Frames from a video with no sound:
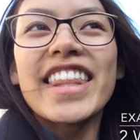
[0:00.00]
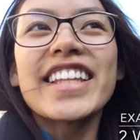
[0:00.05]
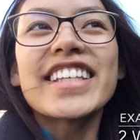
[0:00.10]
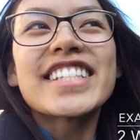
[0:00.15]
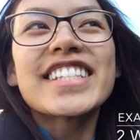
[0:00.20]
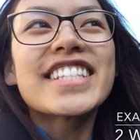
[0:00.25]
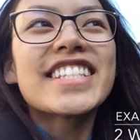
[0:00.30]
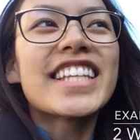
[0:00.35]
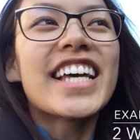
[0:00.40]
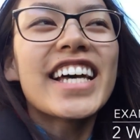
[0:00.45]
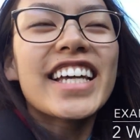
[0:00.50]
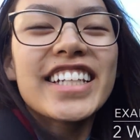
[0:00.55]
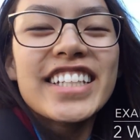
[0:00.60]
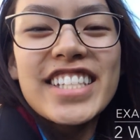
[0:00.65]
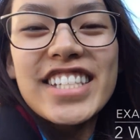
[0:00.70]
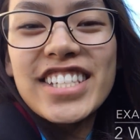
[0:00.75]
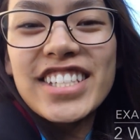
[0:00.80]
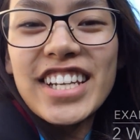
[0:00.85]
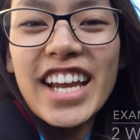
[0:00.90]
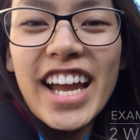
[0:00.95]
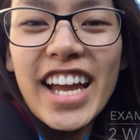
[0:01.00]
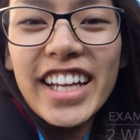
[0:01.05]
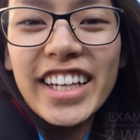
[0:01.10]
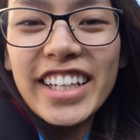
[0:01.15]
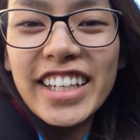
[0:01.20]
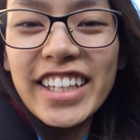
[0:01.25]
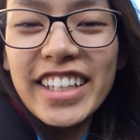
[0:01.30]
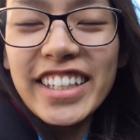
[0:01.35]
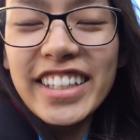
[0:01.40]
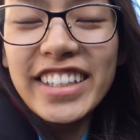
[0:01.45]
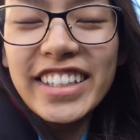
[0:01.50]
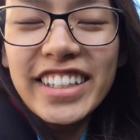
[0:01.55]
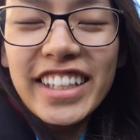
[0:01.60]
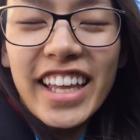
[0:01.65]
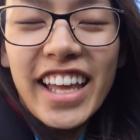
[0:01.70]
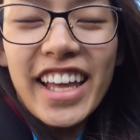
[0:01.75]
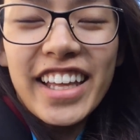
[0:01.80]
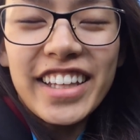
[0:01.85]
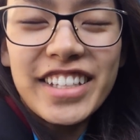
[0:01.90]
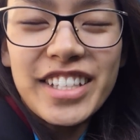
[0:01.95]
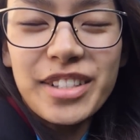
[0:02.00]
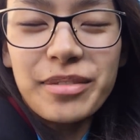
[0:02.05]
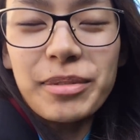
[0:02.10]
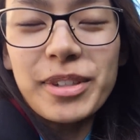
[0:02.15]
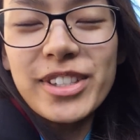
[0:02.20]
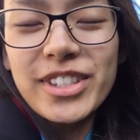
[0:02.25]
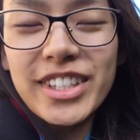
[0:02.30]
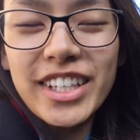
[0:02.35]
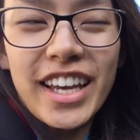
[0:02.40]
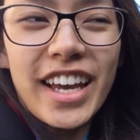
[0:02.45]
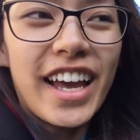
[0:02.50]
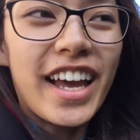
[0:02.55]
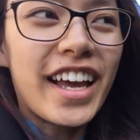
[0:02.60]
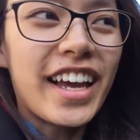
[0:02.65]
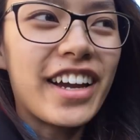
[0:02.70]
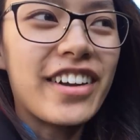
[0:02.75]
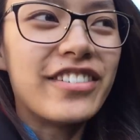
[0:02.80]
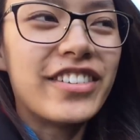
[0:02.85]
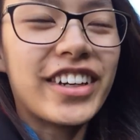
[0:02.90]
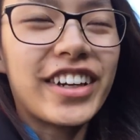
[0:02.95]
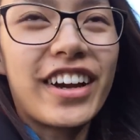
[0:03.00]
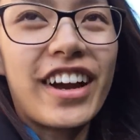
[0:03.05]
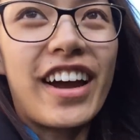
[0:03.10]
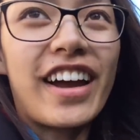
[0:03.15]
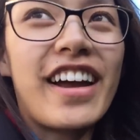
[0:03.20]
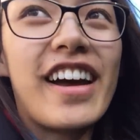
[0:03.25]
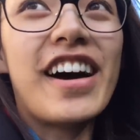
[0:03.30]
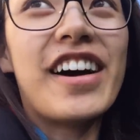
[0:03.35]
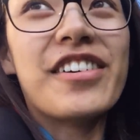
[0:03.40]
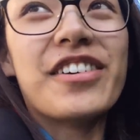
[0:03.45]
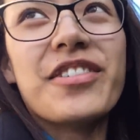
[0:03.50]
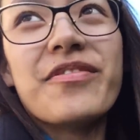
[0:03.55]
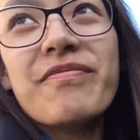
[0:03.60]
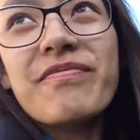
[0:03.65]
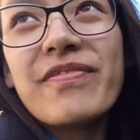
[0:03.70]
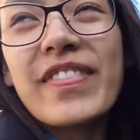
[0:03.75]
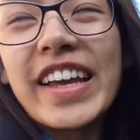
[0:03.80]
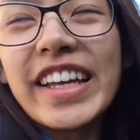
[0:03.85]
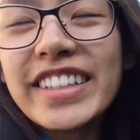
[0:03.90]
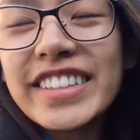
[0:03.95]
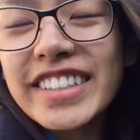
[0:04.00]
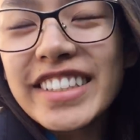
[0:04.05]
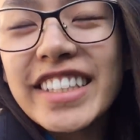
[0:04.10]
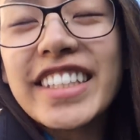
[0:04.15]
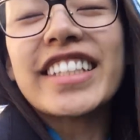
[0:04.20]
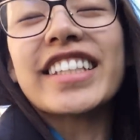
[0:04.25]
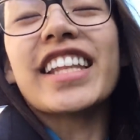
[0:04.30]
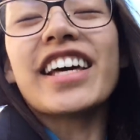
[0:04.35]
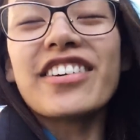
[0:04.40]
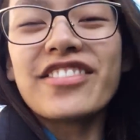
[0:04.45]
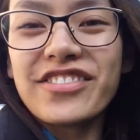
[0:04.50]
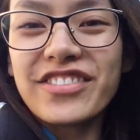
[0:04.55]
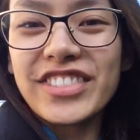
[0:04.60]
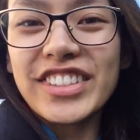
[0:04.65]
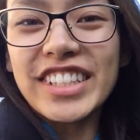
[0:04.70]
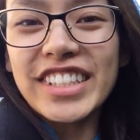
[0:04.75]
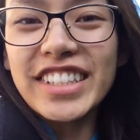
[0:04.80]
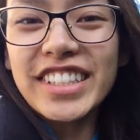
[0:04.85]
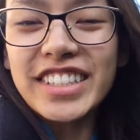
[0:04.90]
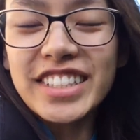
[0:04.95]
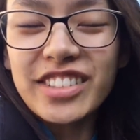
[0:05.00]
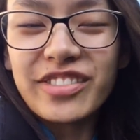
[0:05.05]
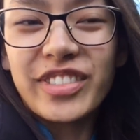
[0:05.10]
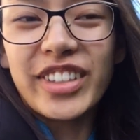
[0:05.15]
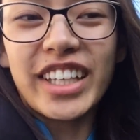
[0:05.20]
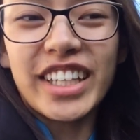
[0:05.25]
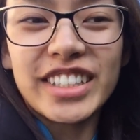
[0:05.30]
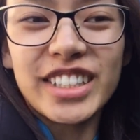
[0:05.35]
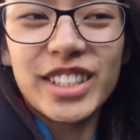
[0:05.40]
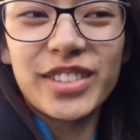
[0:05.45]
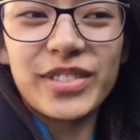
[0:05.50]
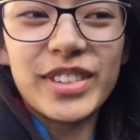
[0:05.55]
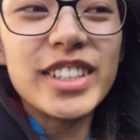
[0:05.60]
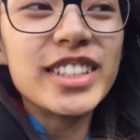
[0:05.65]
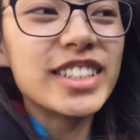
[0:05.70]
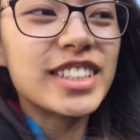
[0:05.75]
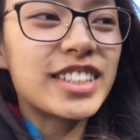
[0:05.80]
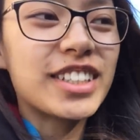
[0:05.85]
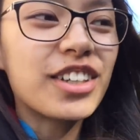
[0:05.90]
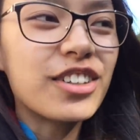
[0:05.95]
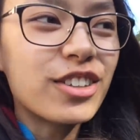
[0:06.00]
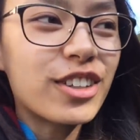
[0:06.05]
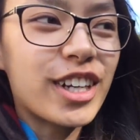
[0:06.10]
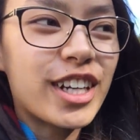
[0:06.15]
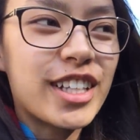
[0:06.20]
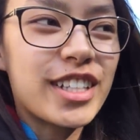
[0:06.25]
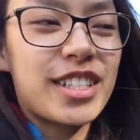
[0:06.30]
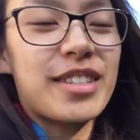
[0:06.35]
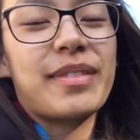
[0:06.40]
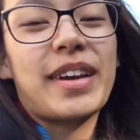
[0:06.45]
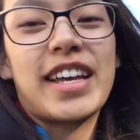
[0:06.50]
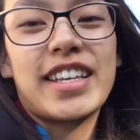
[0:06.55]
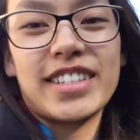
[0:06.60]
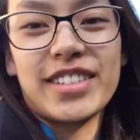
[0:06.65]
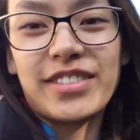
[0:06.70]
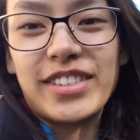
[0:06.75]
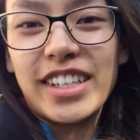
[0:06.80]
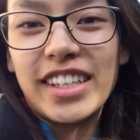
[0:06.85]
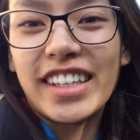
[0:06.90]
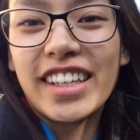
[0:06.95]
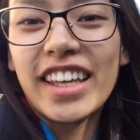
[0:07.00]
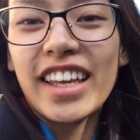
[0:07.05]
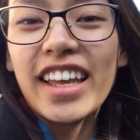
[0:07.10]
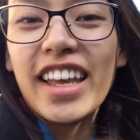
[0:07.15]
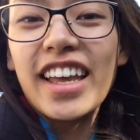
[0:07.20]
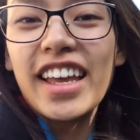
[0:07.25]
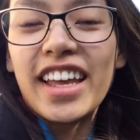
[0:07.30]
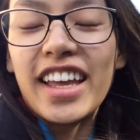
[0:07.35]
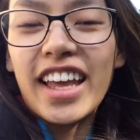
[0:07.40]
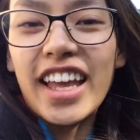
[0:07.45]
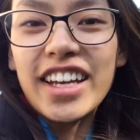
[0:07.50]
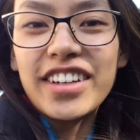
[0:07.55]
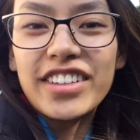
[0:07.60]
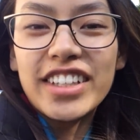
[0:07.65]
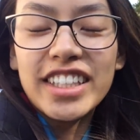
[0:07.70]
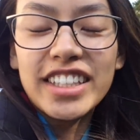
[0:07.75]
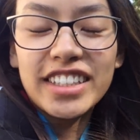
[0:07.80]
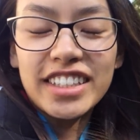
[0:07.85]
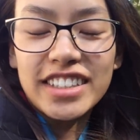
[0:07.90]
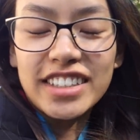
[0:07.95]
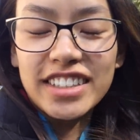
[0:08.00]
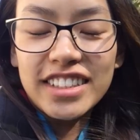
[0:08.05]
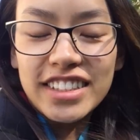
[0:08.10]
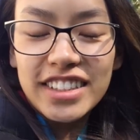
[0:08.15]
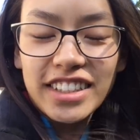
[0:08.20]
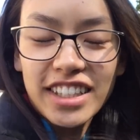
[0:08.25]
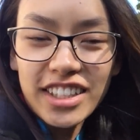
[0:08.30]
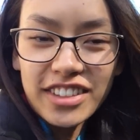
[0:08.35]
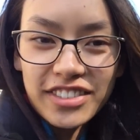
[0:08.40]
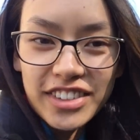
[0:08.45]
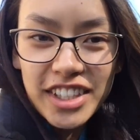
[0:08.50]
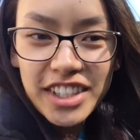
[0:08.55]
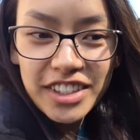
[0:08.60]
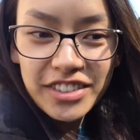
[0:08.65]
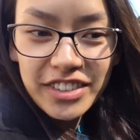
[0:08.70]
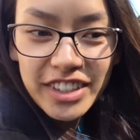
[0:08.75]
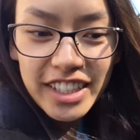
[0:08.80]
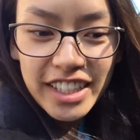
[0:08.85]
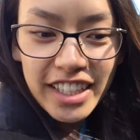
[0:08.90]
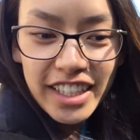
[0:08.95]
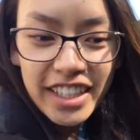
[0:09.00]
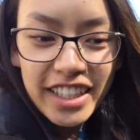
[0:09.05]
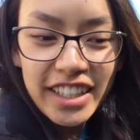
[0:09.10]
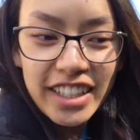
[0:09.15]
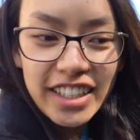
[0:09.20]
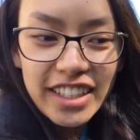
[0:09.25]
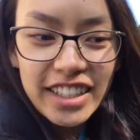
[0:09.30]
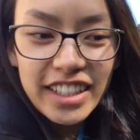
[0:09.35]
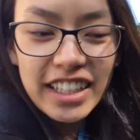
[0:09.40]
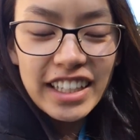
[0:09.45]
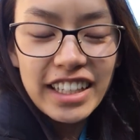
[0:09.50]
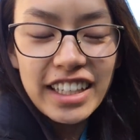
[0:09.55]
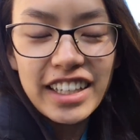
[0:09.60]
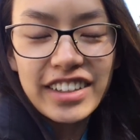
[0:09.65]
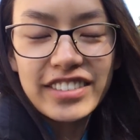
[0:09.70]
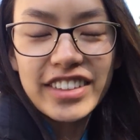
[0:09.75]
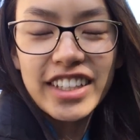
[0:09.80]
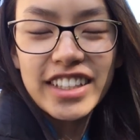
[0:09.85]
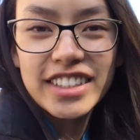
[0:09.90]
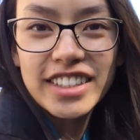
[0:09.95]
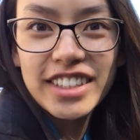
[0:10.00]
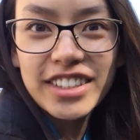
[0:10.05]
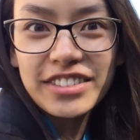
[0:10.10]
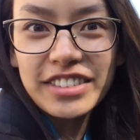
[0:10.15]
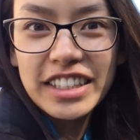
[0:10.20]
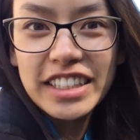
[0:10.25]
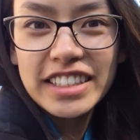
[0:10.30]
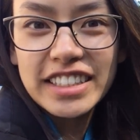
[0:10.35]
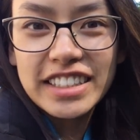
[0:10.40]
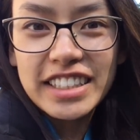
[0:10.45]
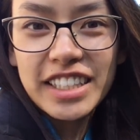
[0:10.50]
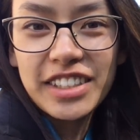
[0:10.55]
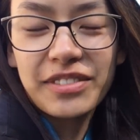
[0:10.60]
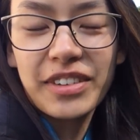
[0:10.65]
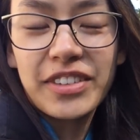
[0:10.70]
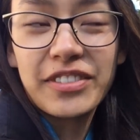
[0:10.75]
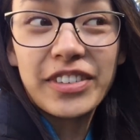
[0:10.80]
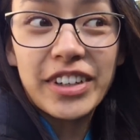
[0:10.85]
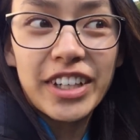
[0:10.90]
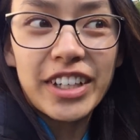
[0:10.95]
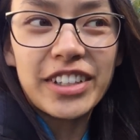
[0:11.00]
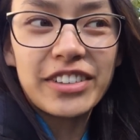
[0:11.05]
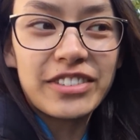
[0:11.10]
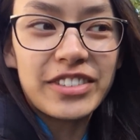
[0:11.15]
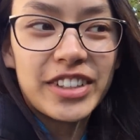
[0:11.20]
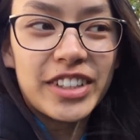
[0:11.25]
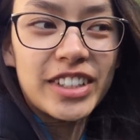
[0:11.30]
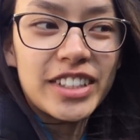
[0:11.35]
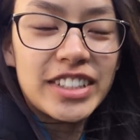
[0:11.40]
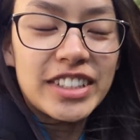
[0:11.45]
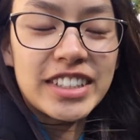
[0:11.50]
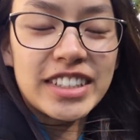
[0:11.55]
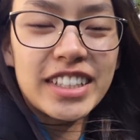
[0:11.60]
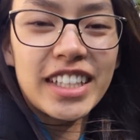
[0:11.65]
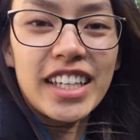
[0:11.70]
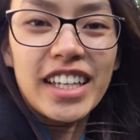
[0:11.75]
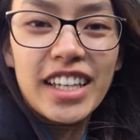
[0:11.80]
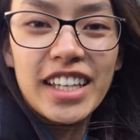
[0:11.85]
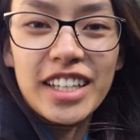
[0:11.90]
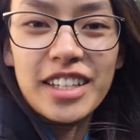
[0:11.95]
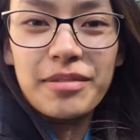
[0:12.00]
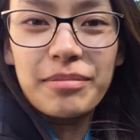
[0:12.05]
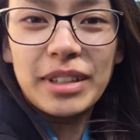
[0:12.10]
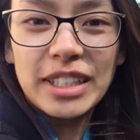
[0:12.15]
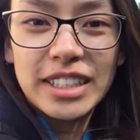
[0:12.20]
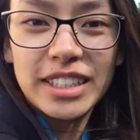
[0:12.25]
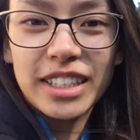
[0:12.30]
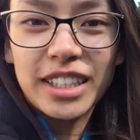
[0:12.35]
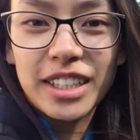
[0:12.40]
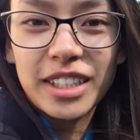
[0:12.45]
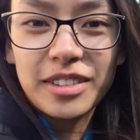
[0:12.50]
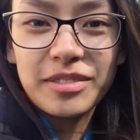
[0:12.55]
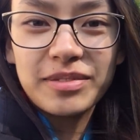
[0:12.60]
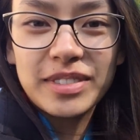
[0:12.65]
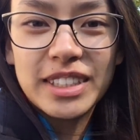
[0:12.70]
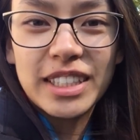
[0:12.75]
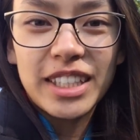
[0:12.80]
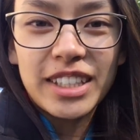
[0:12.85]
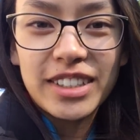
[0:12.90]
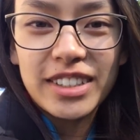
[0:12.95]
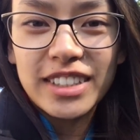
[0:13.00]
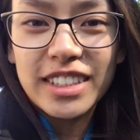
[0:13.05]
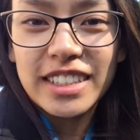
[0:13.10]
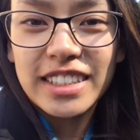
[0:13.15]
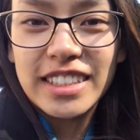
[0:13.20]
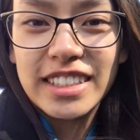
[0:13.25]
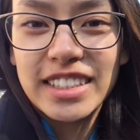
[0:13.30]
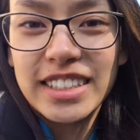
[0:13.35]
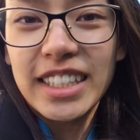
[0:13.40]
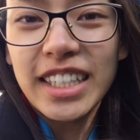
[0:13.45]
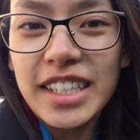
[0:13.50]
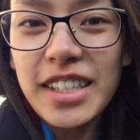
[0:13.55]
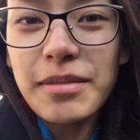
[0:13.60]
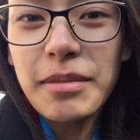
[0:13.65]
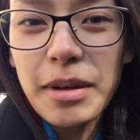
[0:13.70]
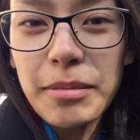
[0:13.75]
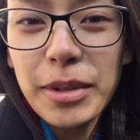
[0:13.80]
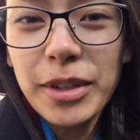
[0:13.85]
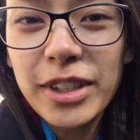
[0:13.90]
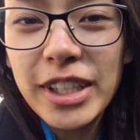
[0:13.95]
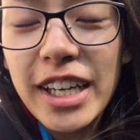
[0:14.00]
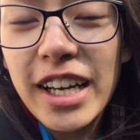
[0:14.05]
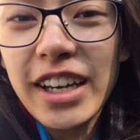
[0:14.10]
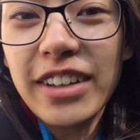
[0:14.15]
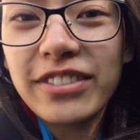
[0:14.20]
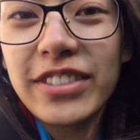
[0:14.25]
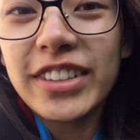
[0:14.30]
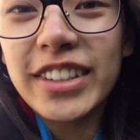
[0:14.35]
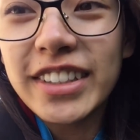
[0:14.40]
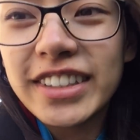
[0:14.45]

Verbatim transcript: the sun is shining and there's blue sky. I forgot how amazing that feels because it's been so gray this past week. Anyways, it's the start of a long weekend. I've got two weeks till my very first midterm, so just studying my booty off.